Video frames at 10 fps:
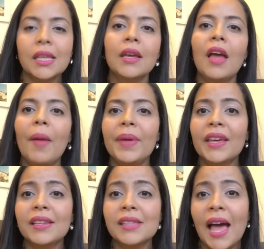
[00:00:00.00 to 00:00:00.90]
Because
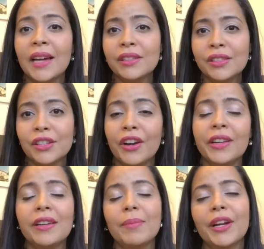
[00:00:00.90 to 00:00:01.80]
I started in
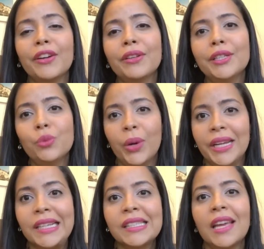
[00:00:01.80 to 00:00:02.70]
my early 20s
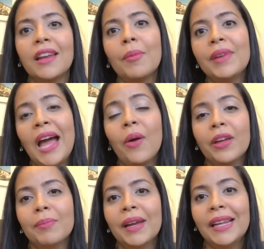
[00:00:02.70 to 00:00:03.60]
and I'm now in my
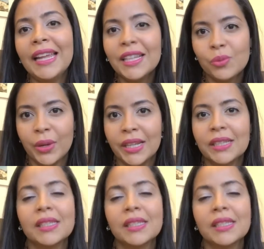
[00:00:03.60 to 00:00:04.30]
late 20s.